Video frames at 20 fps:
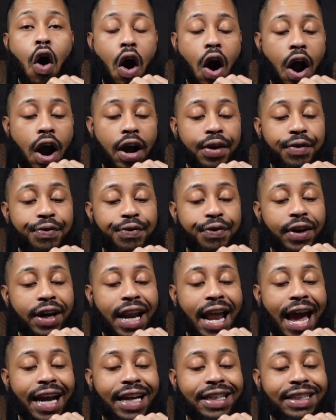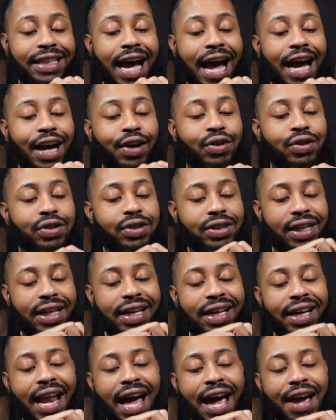hard for like titles
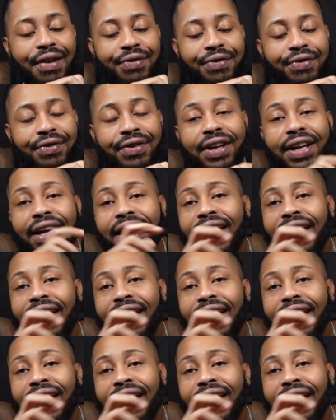in life.